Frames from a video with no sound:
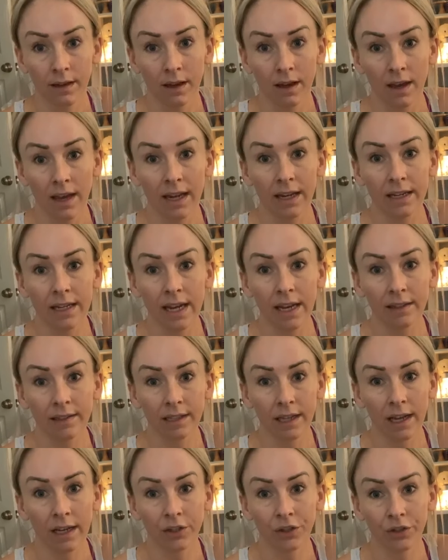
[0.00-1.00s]
And yes,
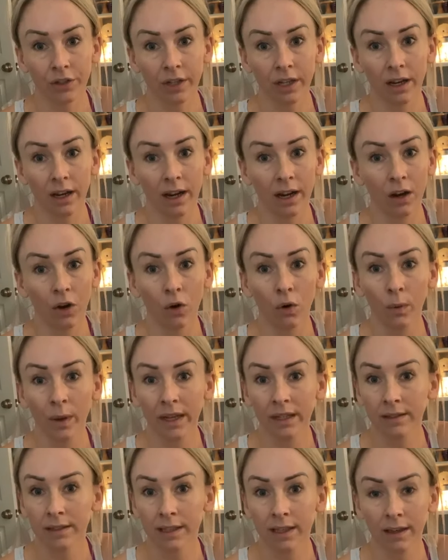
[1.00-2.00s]
Ashley, I
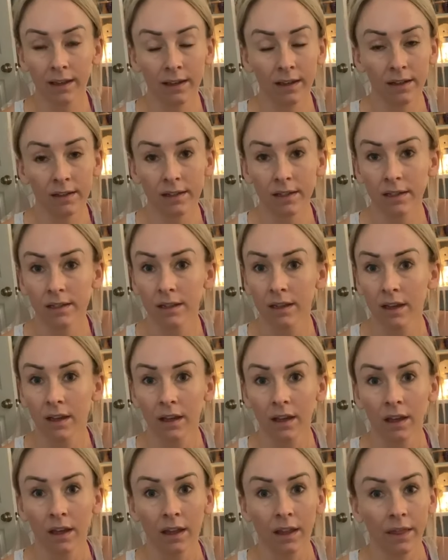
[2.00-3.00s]
always get
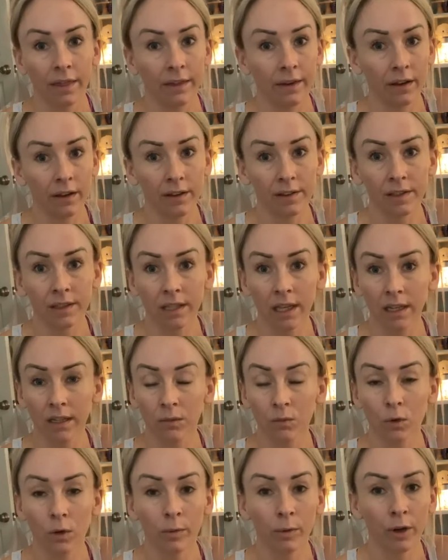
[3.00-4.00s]
the scent
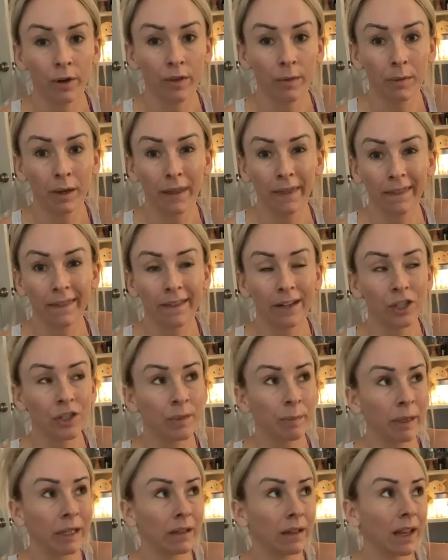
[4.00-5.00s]
and warmer of the month. There's
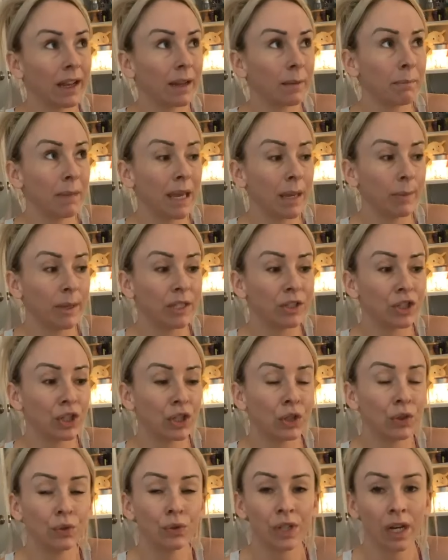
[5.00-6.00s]
been like maybe
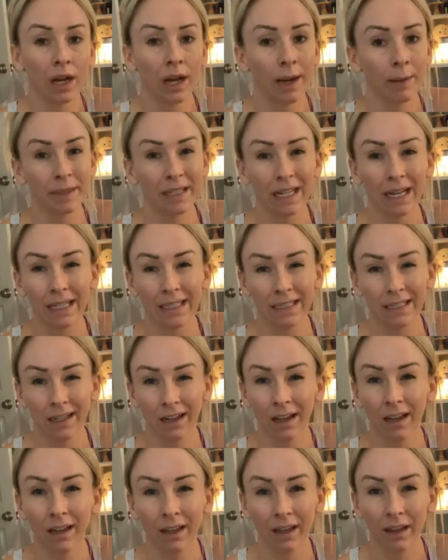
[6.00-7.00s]
2 times that I
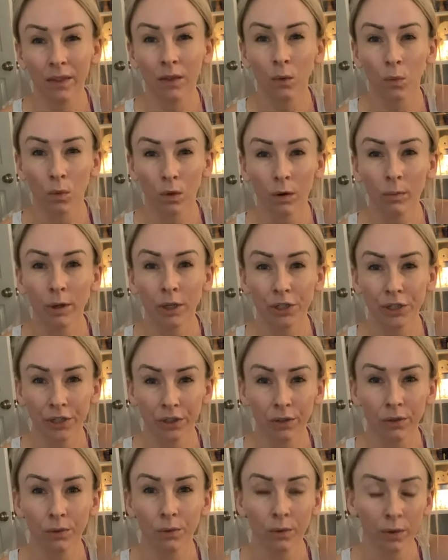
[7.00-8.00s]
didn't get the warmer
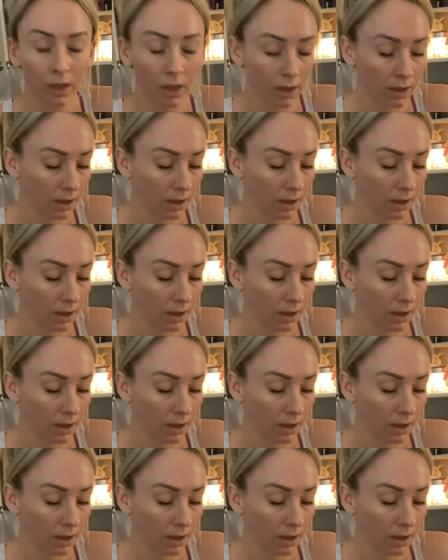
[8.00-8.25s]
too.